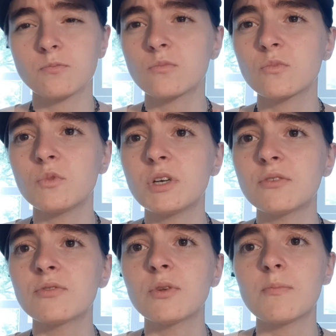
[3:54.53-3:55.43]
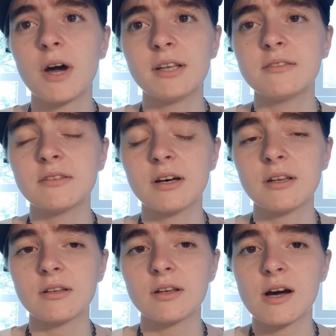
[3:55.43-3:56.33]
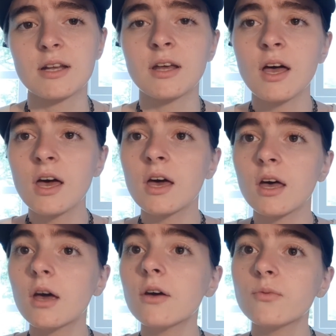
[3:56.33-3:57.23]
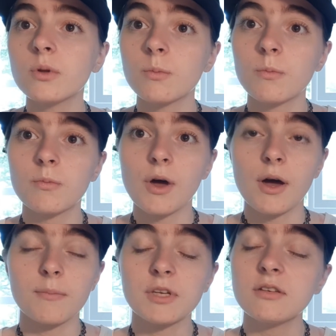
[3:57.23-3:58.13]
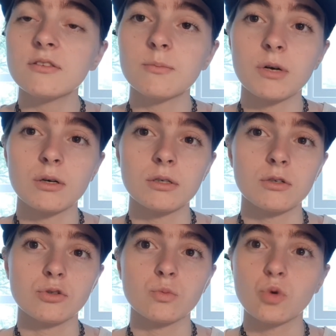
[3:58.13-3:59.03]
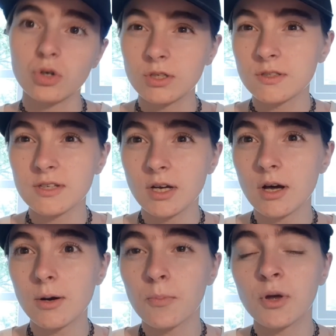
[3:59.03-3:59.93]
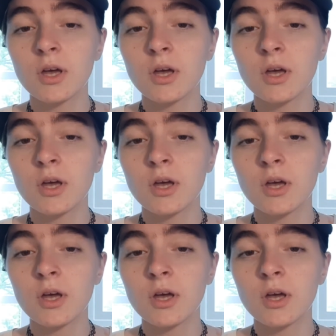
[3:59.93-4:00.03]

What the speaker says: With the mindset that if the amnesia barriers weren't set up,